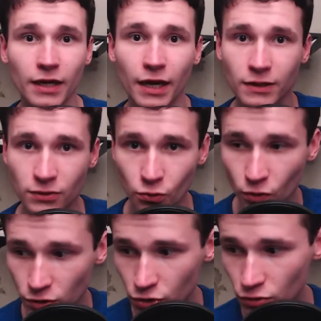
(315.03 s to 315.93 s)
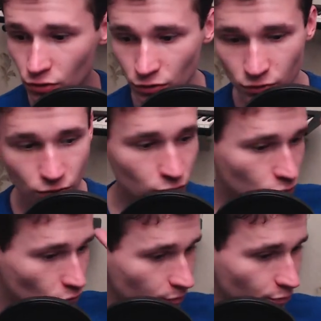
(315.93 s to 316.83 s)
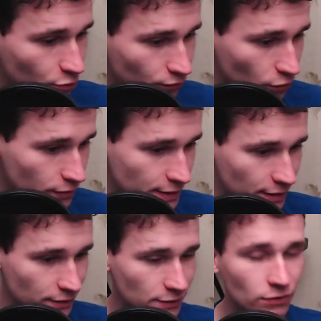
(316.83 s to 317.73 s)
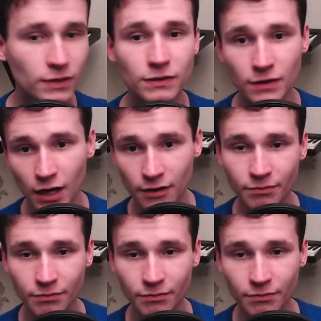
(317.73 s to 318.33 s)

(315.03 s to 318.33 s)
and what should you do to improve your skills on guitar,